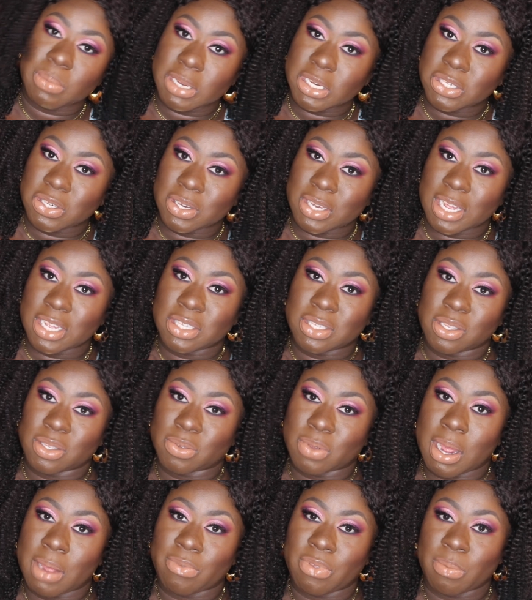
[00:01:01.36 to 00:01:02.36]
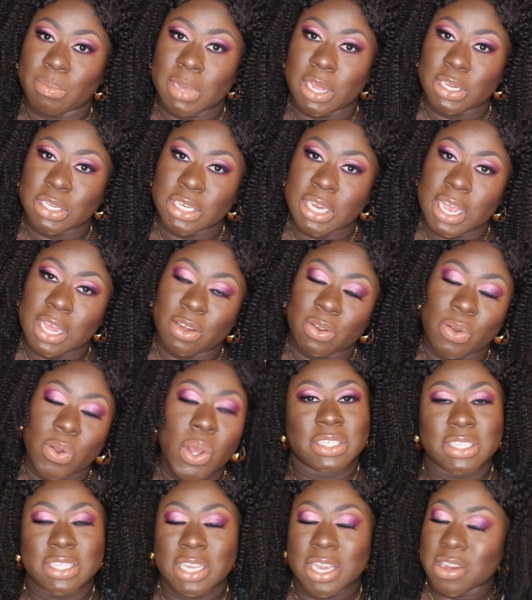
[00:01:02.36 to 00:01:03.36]
make sure that you subscribe to my
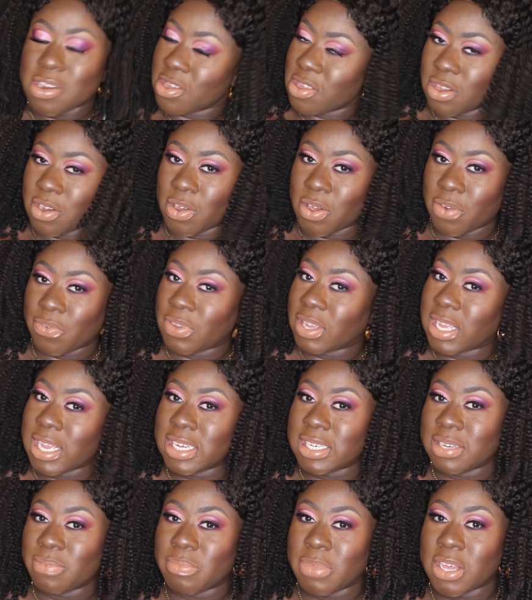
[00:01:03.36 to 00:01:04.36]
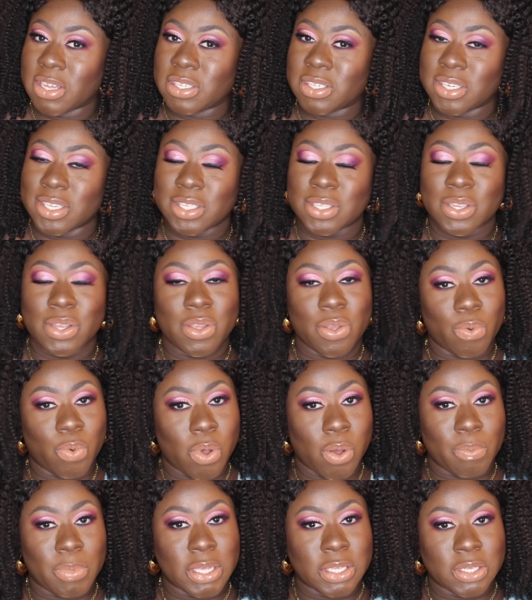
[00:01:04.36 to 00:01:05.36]
channel. Turn on your notification bells just so you
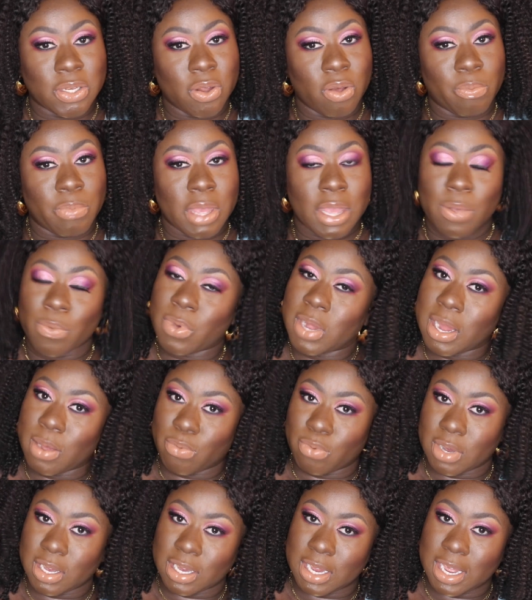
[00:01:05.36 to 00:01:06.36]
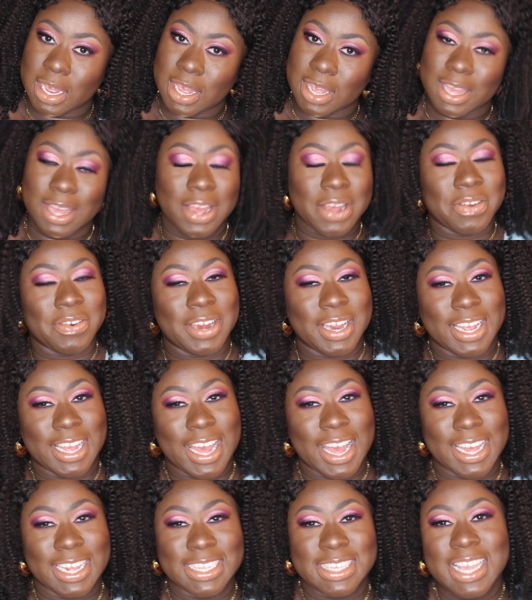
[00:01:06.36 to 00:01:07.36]
won't miss no beat when I bring the heat. Alright
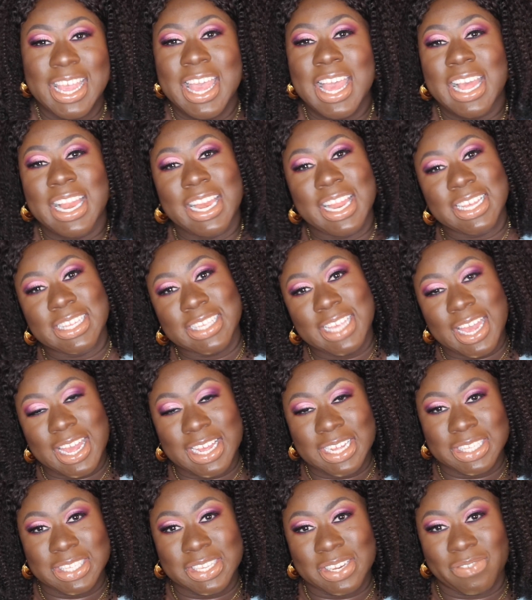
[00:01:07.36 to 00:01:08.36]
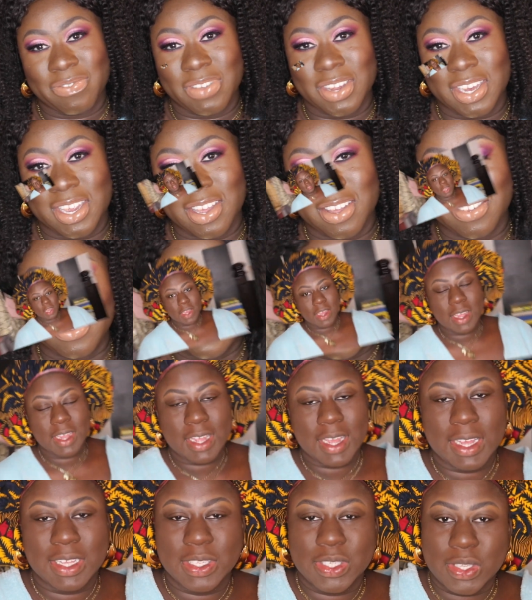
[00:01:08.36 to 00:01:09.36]
guys, let's get into the video.
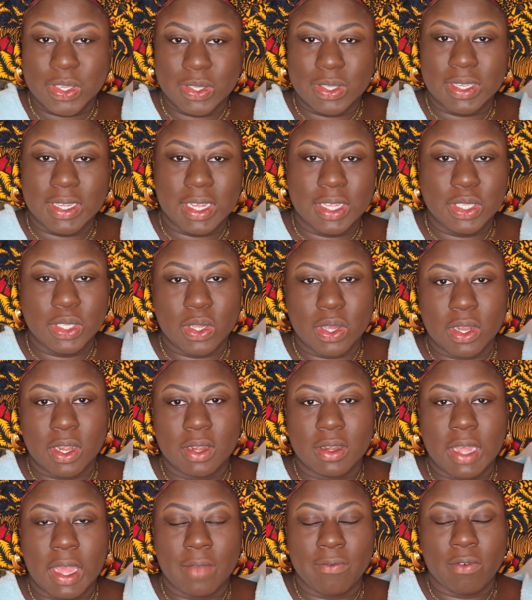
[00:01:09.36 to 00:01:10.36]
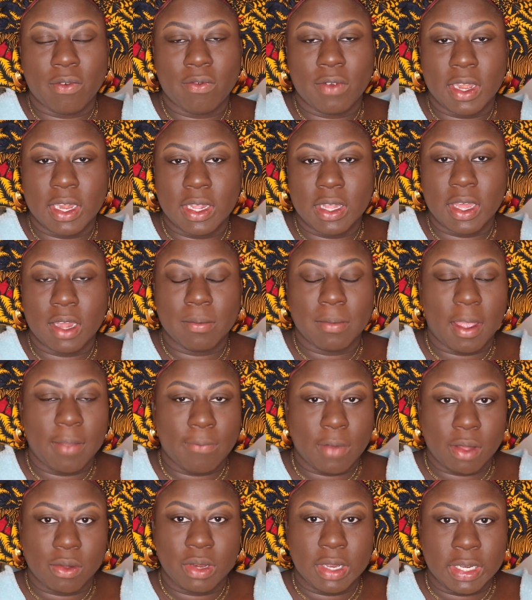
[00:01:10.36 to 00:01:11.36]
Alright guys, so to get started, I've already done my
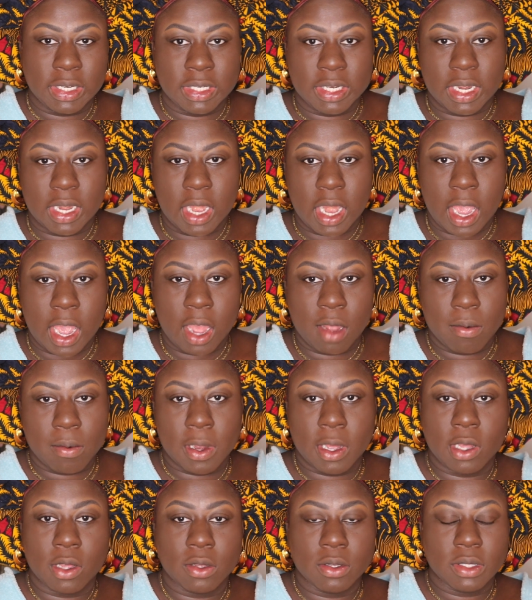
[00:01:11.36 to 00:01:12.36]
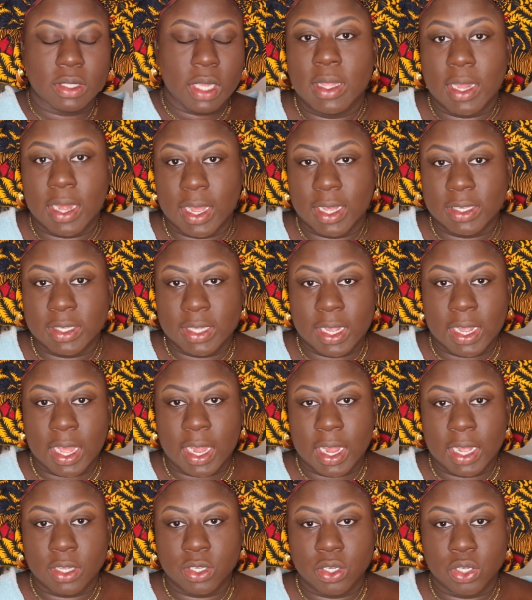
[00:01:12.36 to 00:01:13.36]
foundation and eyebrows. The next thing I
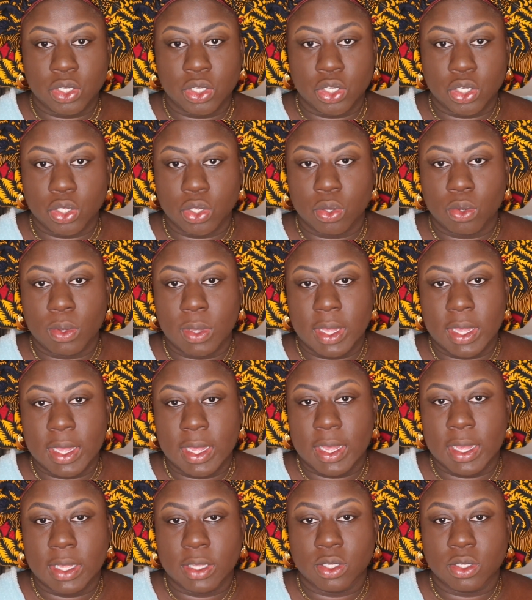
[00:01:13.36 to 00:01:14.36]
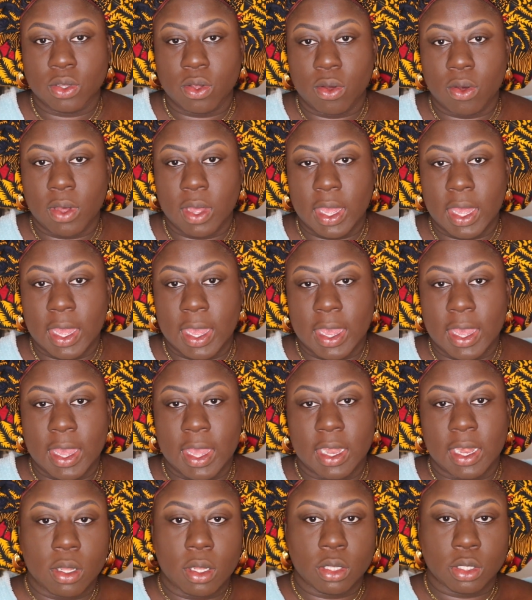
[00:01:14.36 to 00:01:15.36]
like to do is go
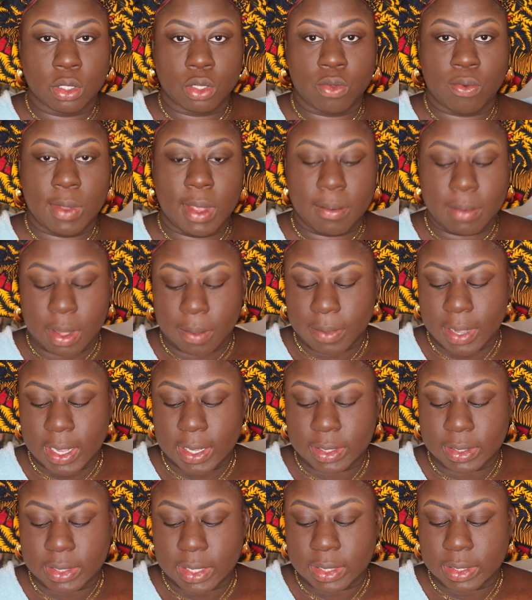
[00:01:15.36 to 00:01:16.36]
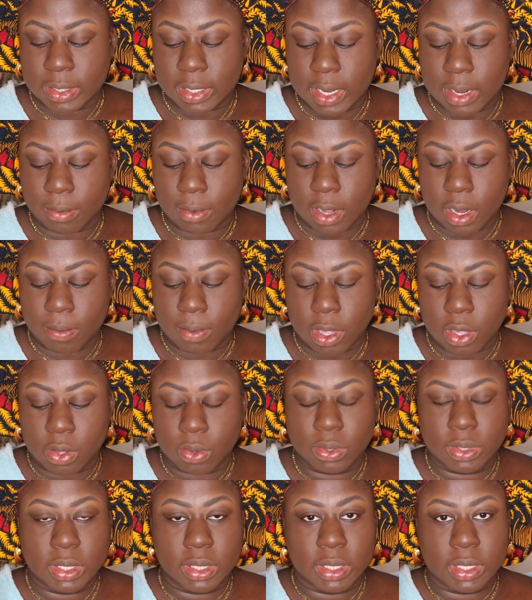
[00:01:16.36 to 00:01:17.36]
ahead and create my base, and today I'm going to be
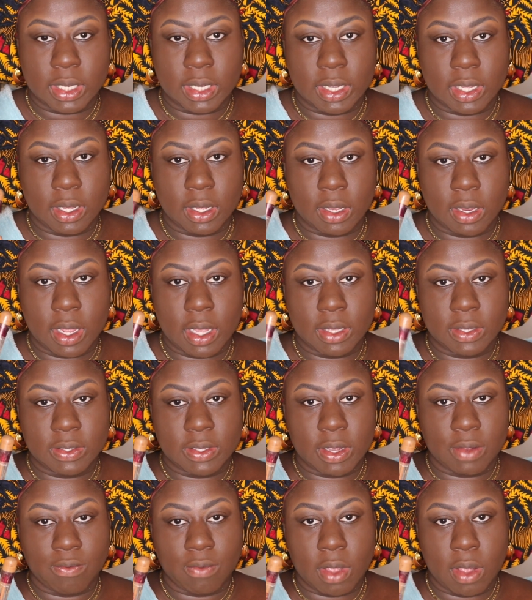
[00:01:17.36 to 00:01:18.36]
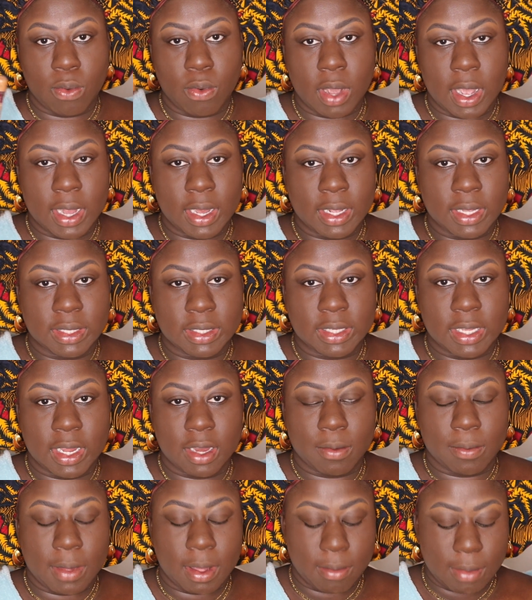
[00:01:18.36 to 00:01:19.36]
using the Instant Rewind
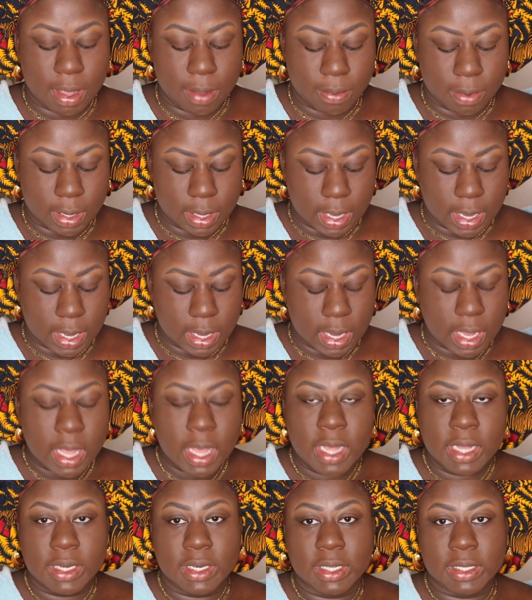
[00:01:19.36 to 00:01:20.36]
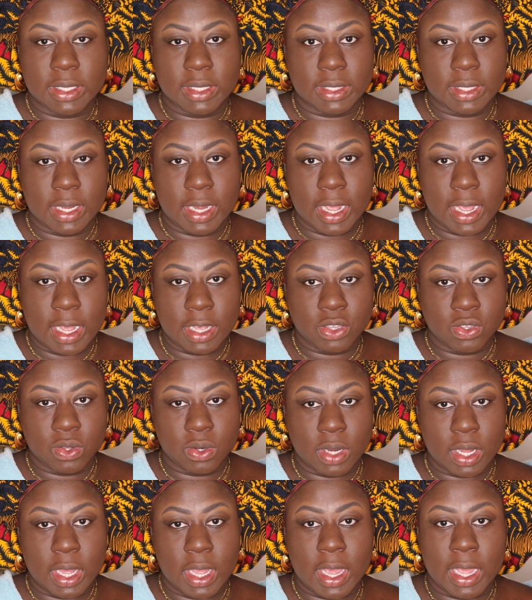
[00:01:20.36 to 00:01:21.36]
Concealer by Maybelline. This is in
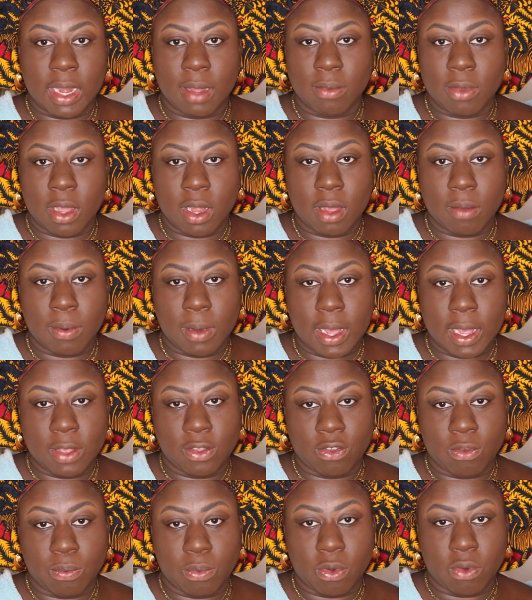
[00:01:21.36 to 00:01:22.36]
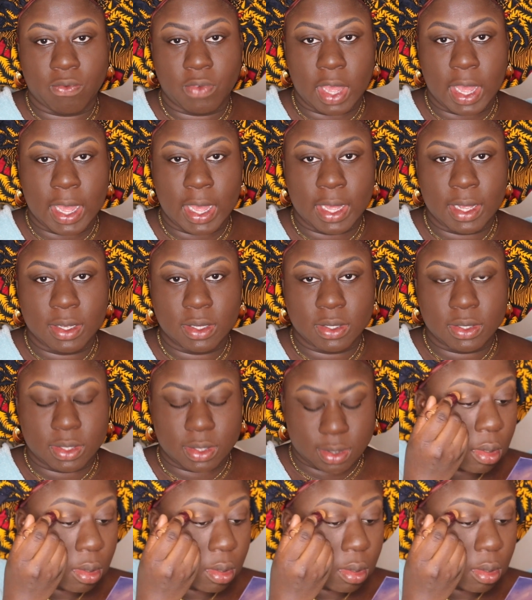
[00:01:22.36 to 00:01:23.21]
Hazelnut, and I'm going to apply it to both eyes.